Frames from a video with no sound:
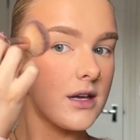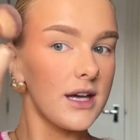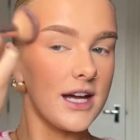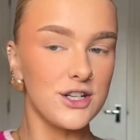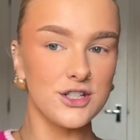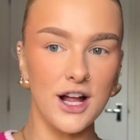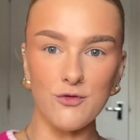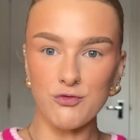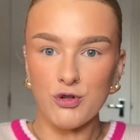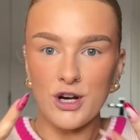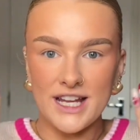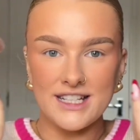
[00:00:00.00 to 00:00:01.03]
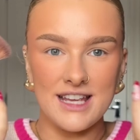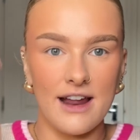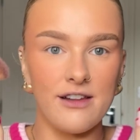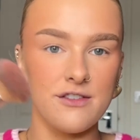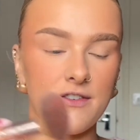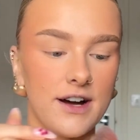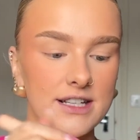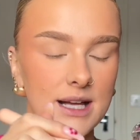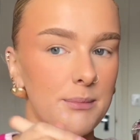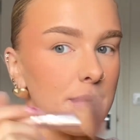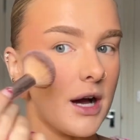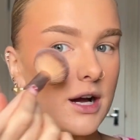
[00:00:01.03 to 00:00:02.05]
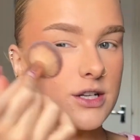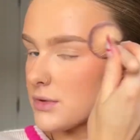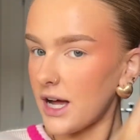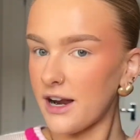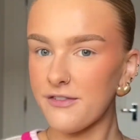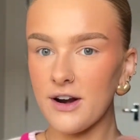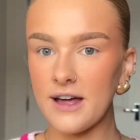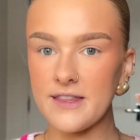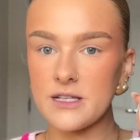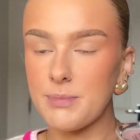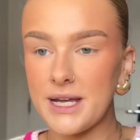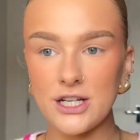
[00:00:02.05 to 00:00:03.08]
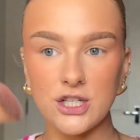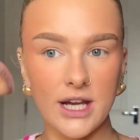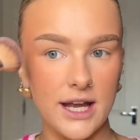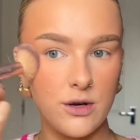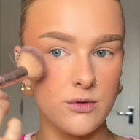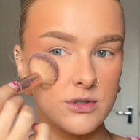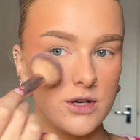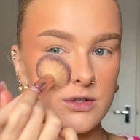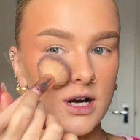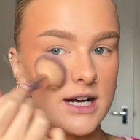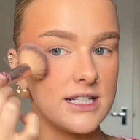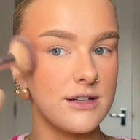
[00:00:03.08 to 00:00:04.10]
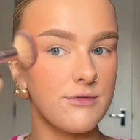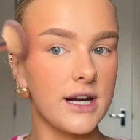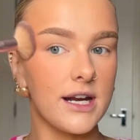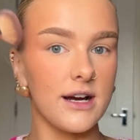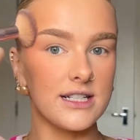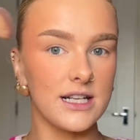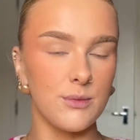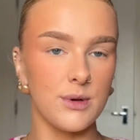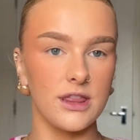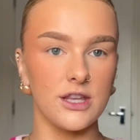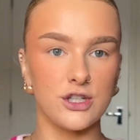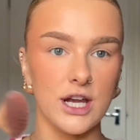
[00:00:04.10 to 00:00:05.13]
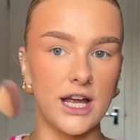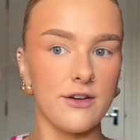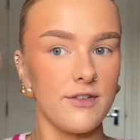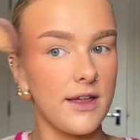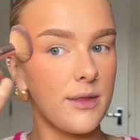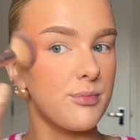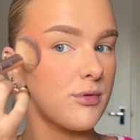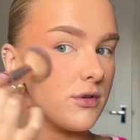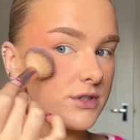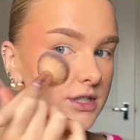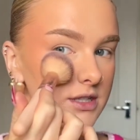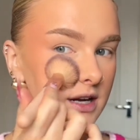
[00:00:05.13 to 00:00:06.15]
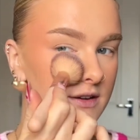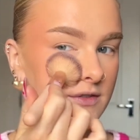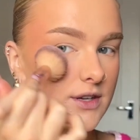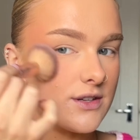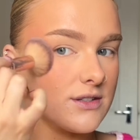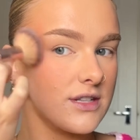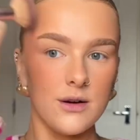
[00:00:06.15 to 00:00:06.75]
It just like re-intensifies that blush, and I feel like this peach shade also ties in really nicely with the shade of like the bronzers that I've used,